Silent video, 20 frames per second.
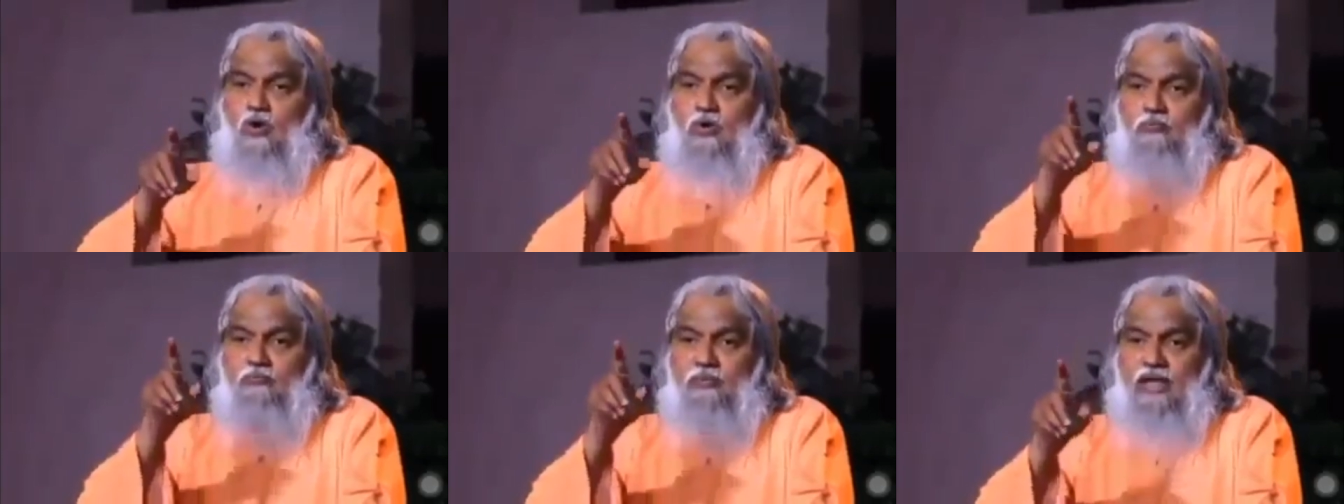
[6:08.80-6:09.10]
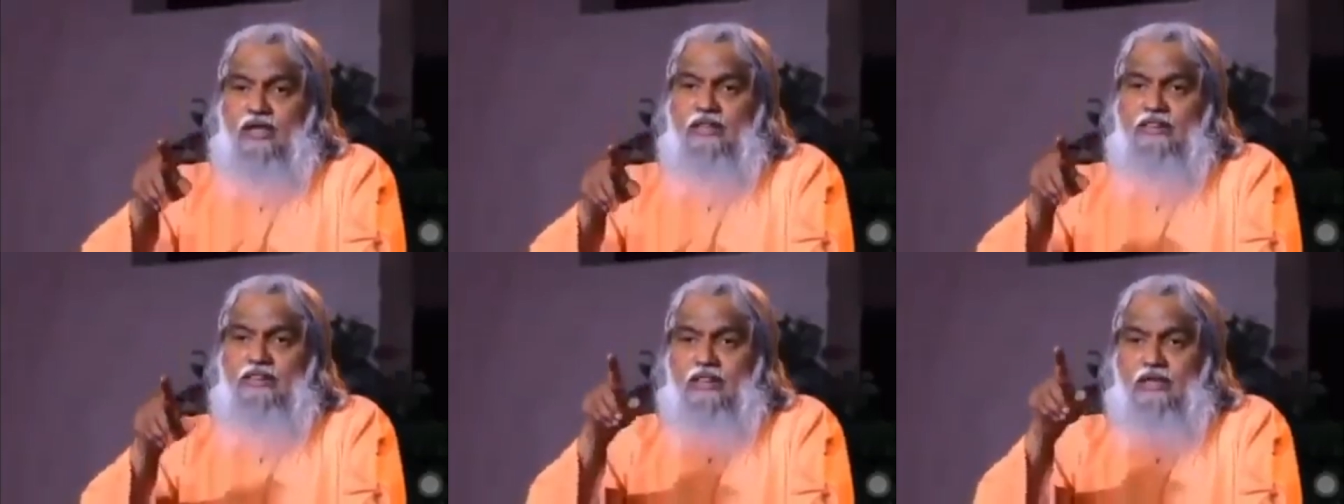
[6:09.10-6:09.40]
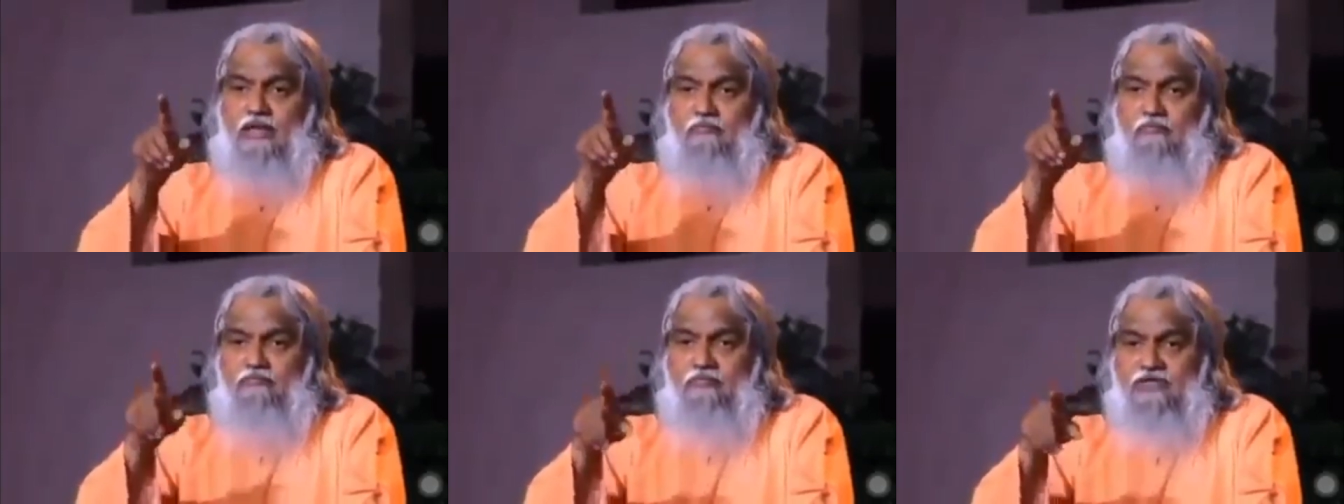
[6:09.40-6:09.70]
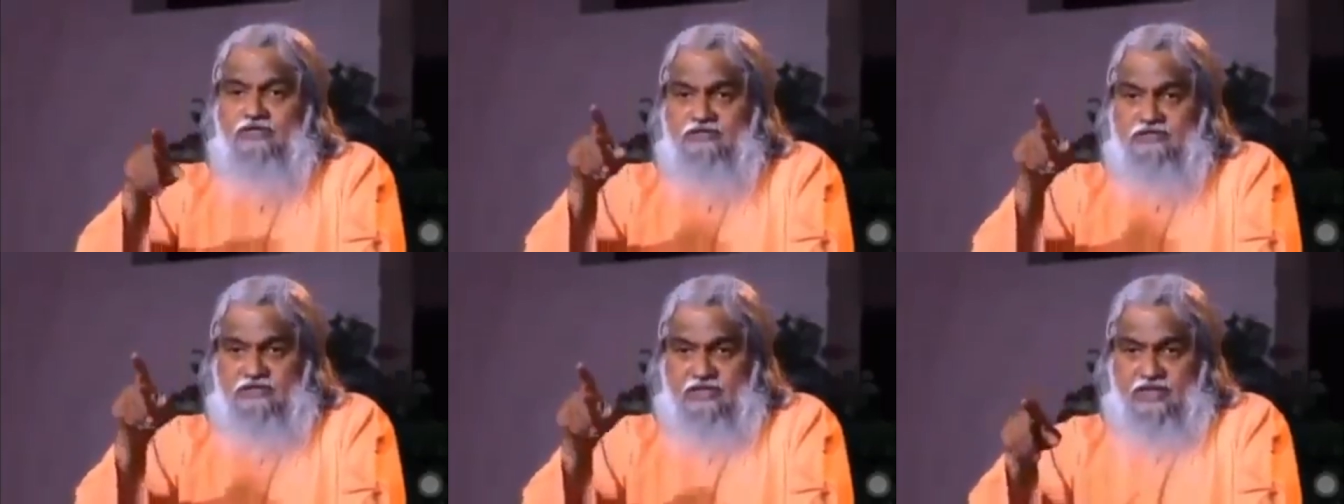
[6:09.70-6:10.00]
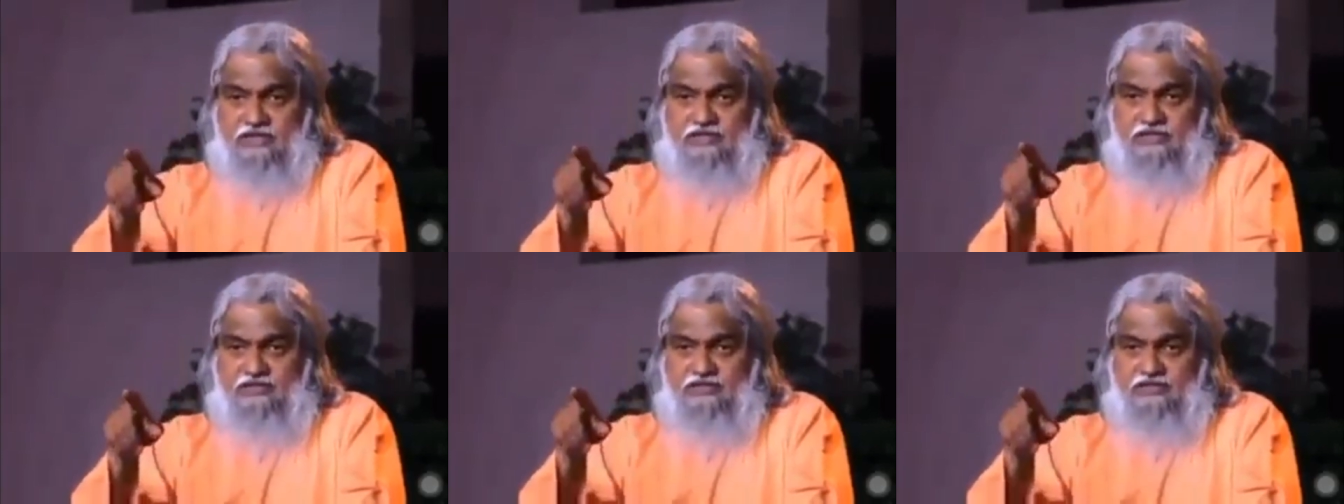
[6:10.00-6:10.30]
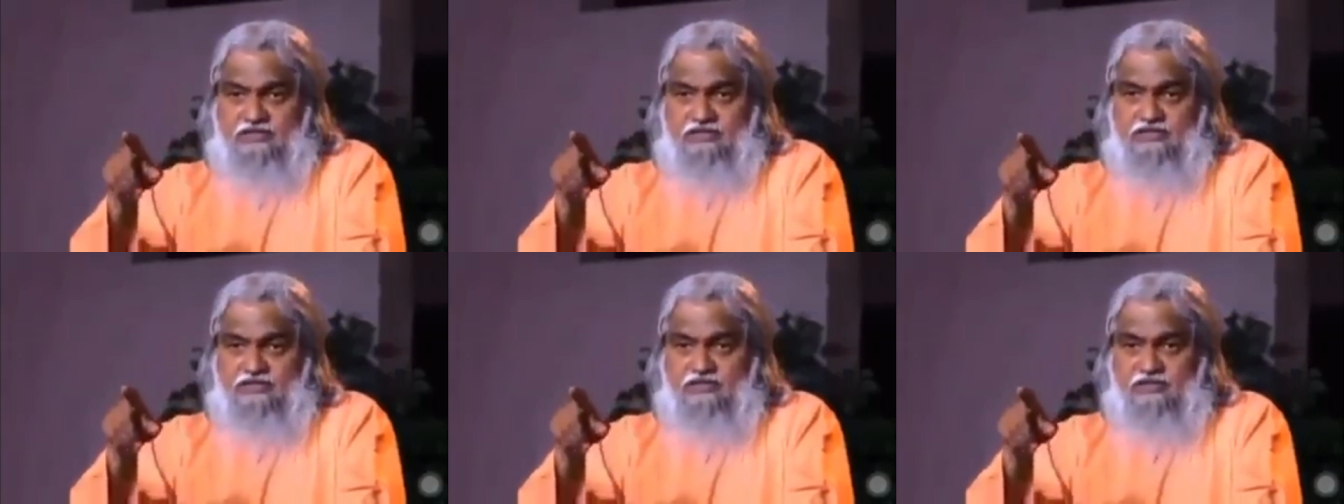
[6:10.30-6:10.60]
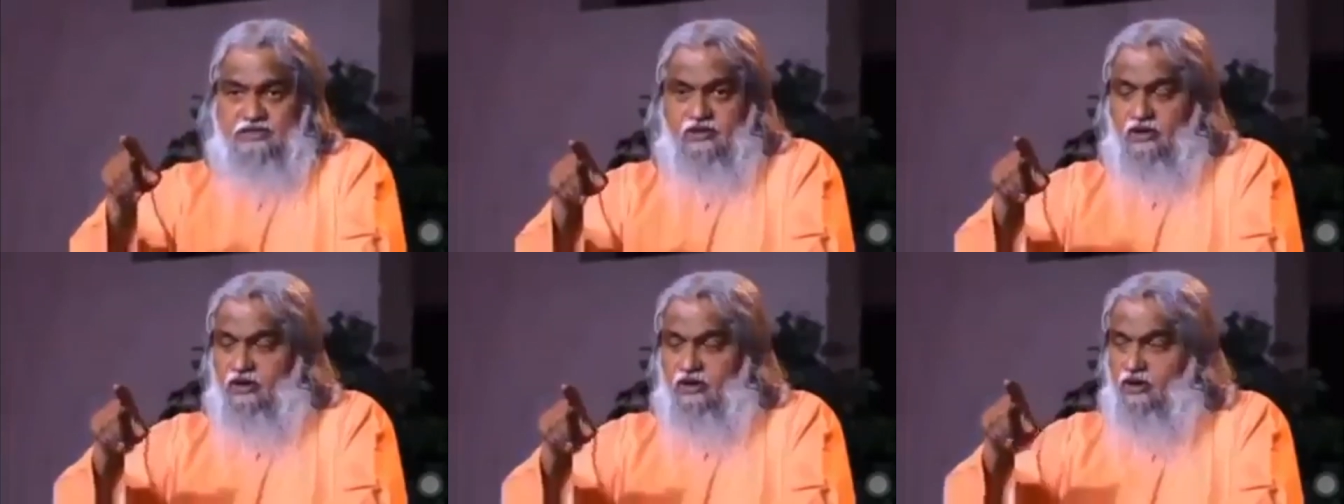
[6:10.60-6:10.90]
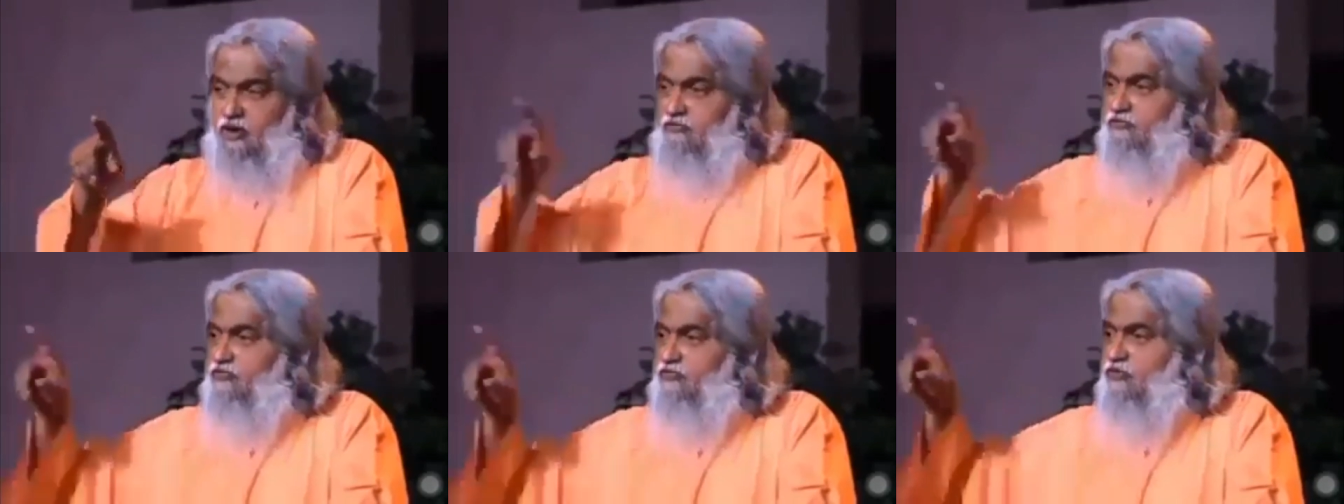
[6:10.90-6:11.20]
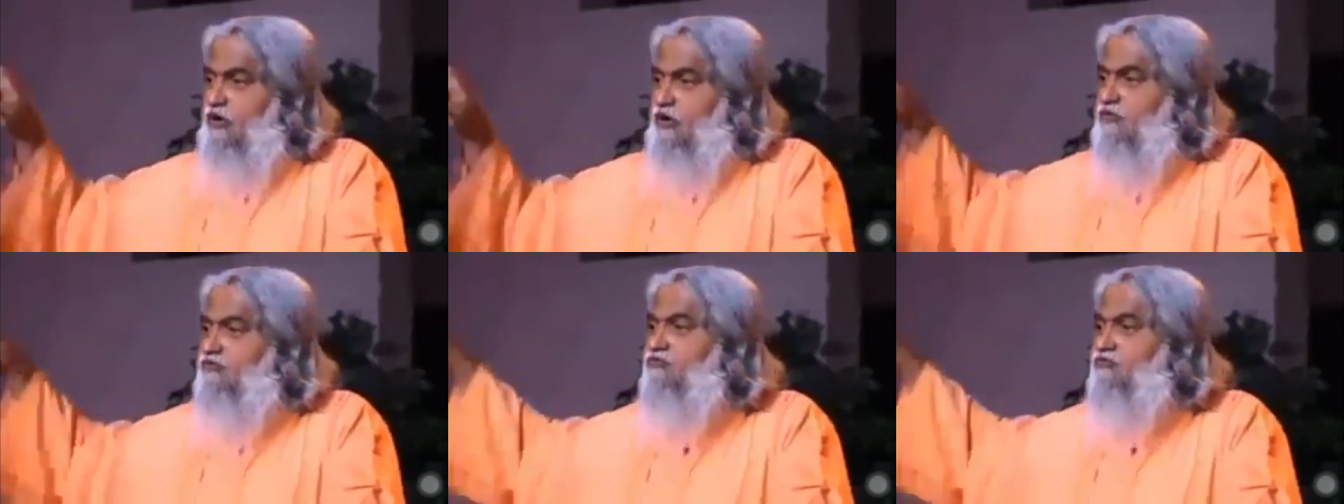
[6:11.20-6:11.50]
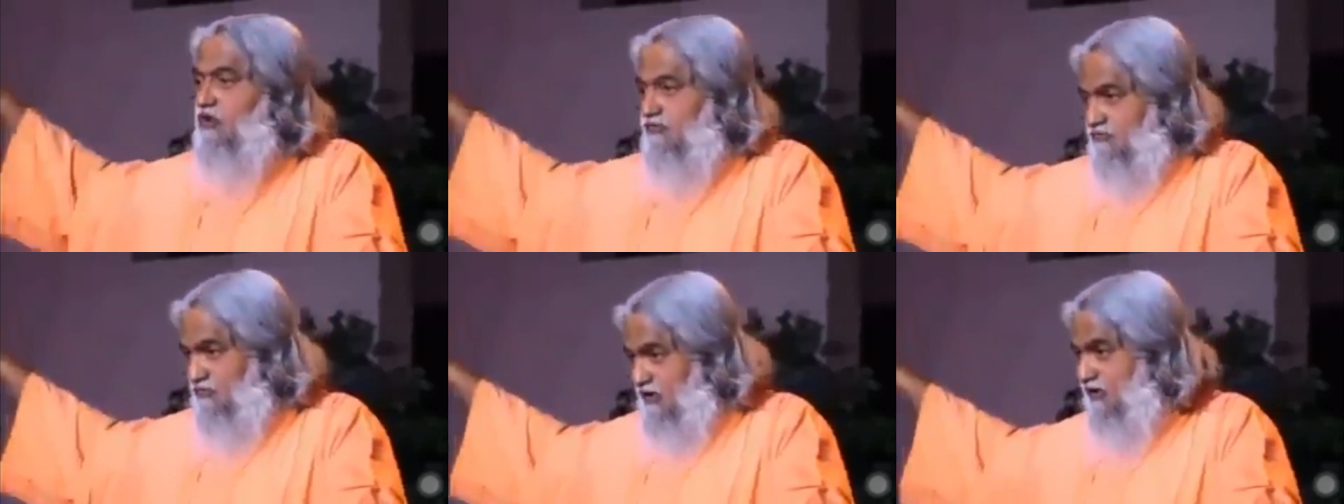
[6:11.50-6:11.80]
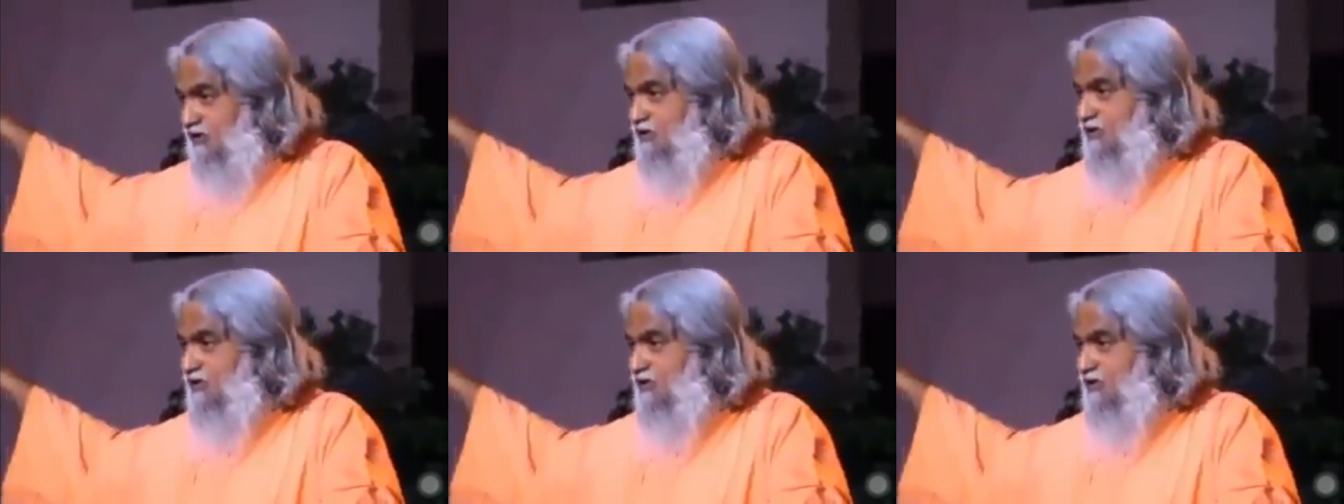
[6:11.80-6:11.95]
don't make the mistakes of your